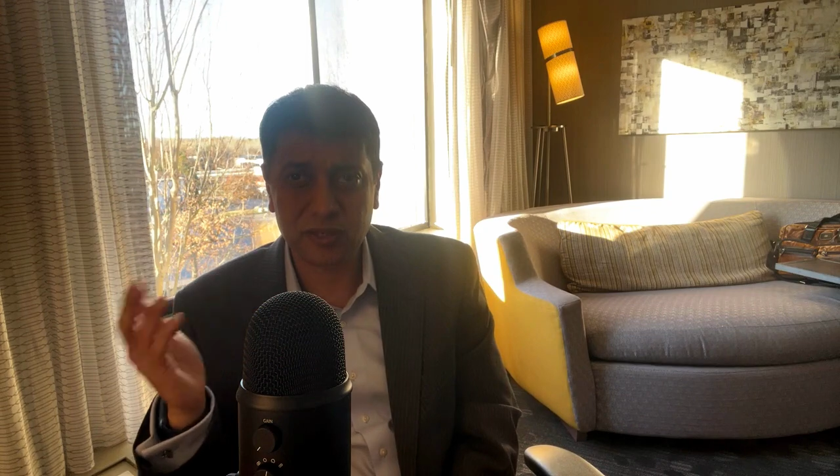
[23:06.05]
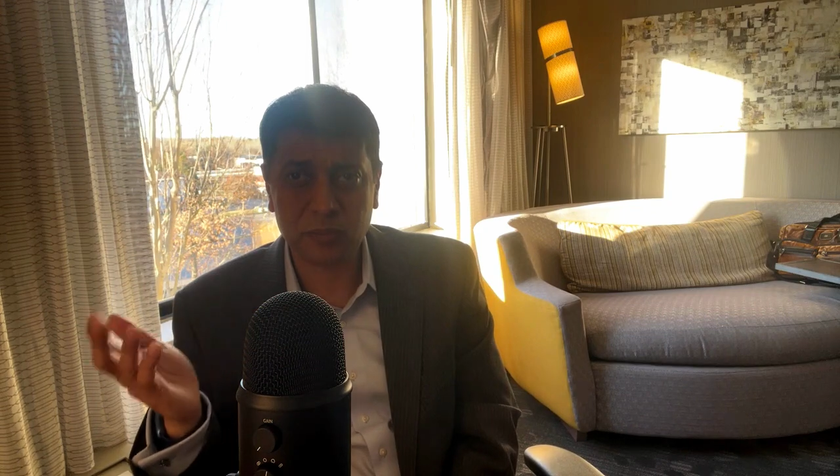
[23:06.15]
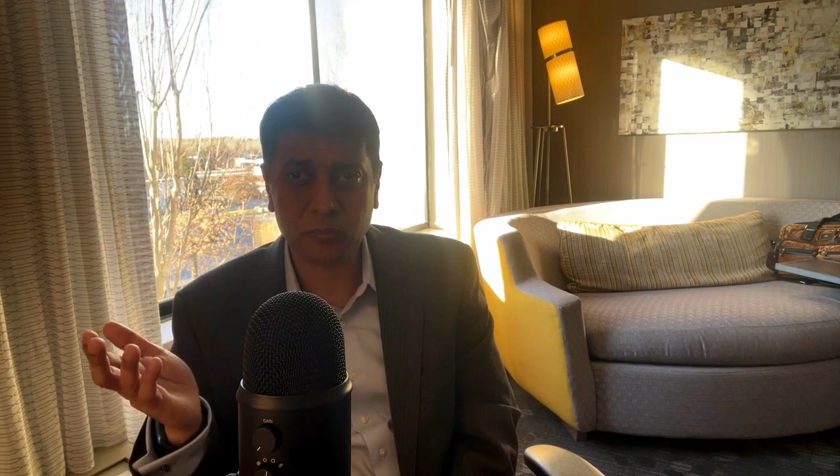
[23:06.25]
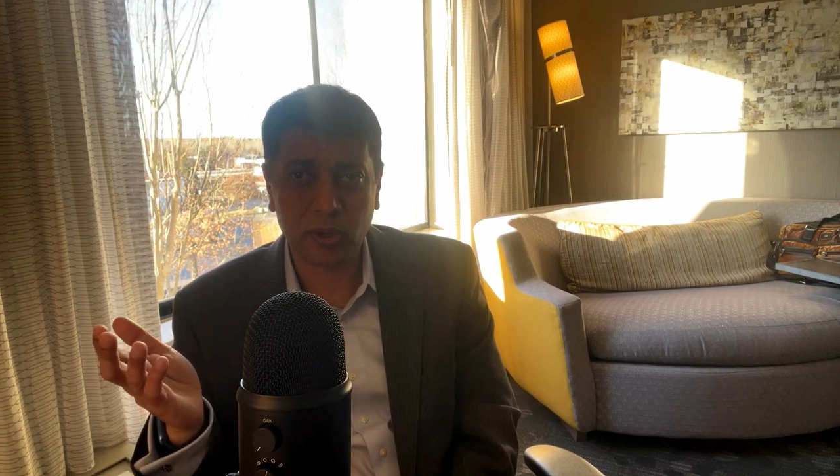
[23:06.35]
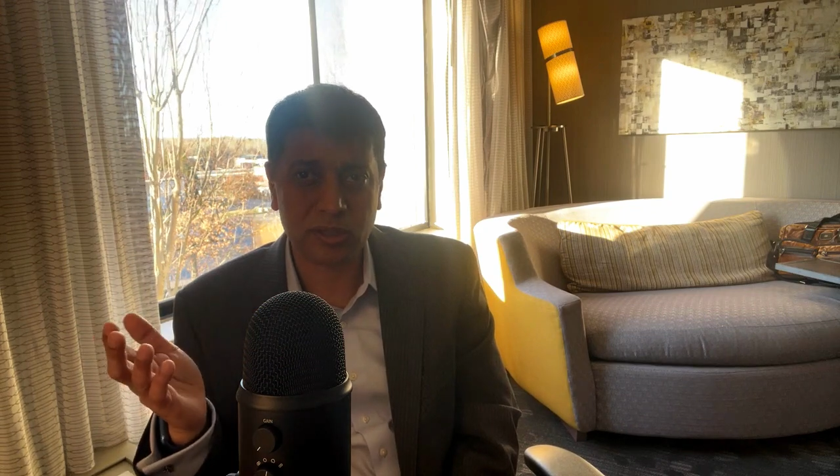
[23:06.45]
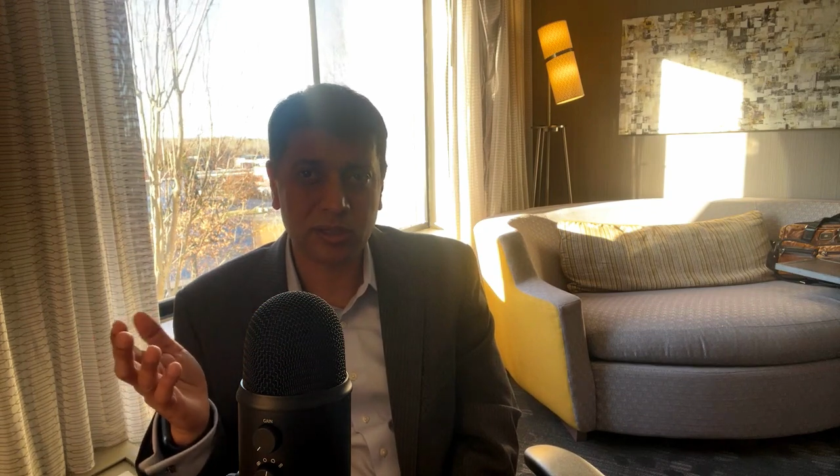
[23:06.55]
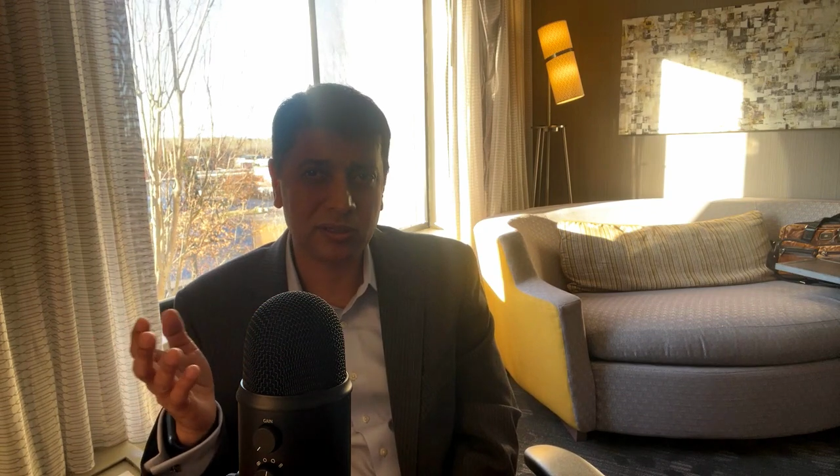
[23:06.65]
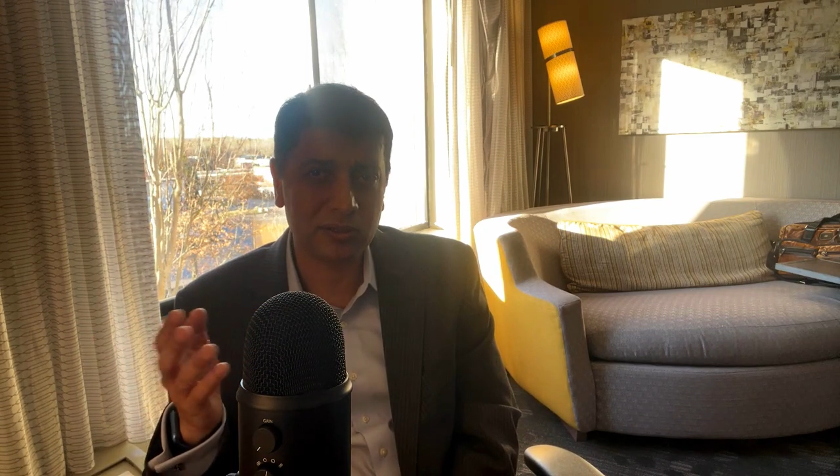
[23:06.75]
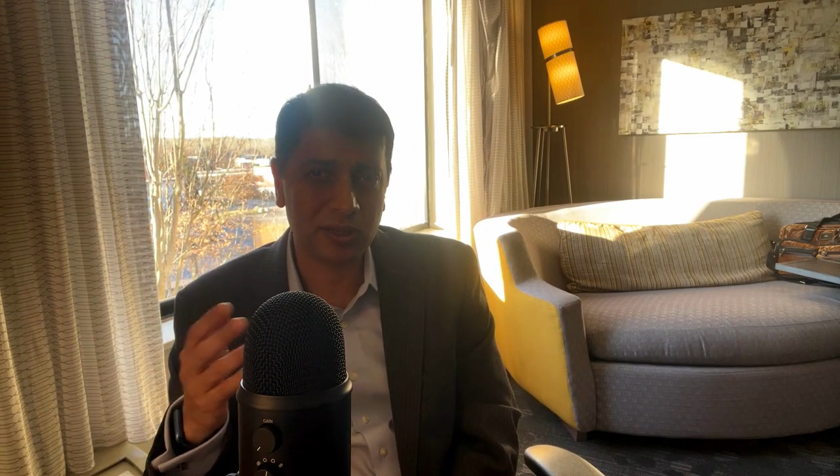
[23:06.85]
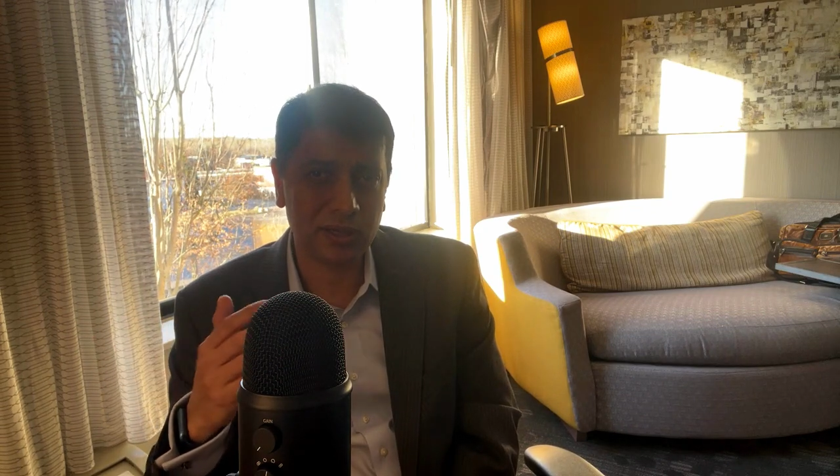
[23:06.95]
important,
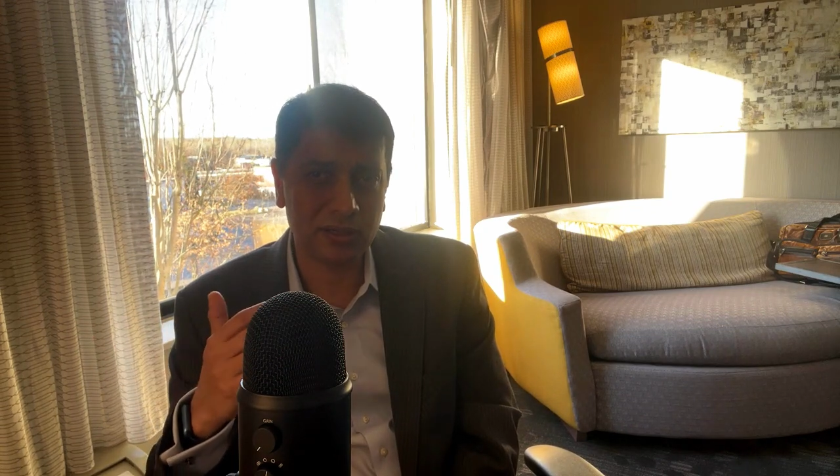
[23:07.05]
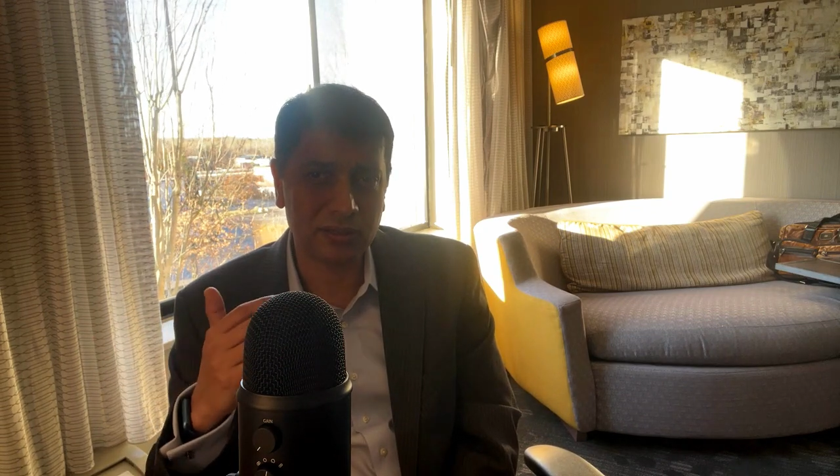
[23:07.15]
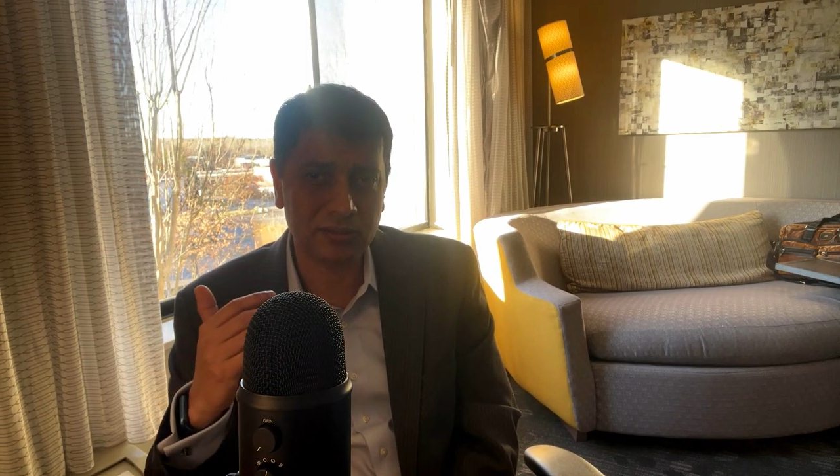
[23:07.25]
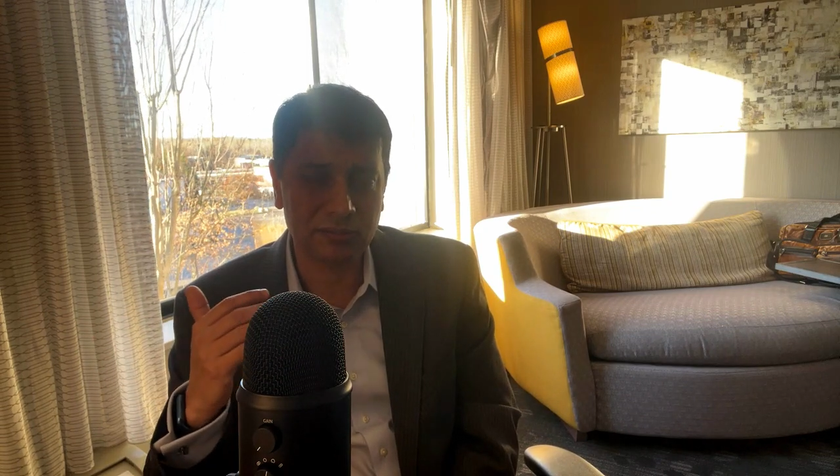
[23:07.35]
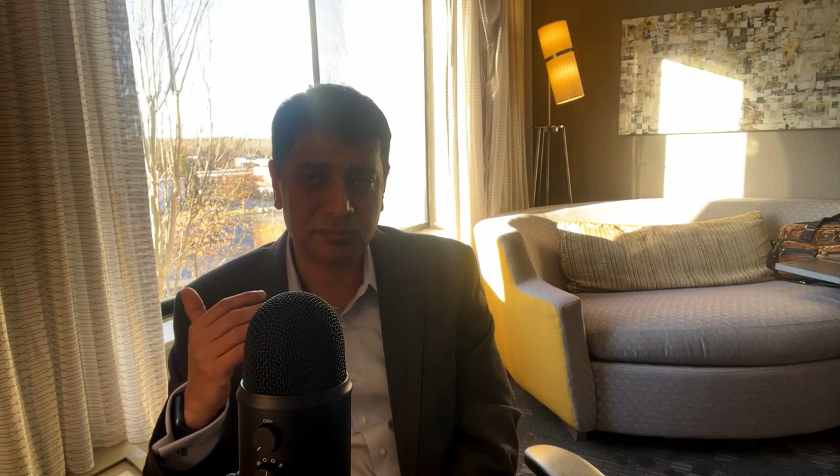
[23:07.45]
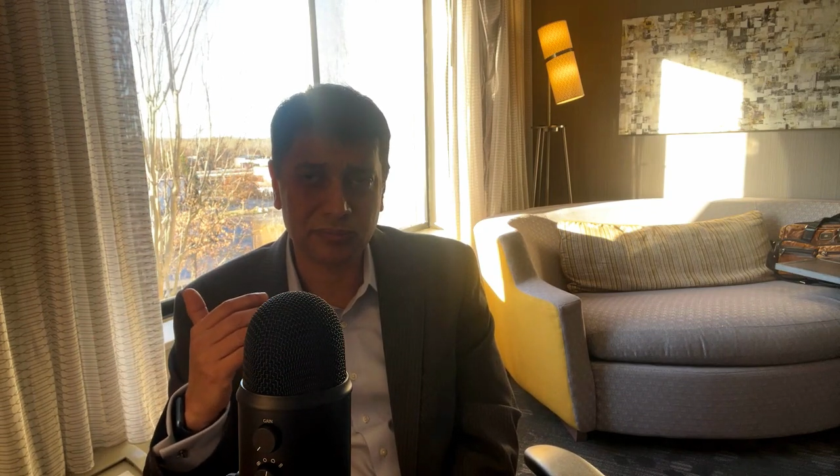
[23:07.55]
and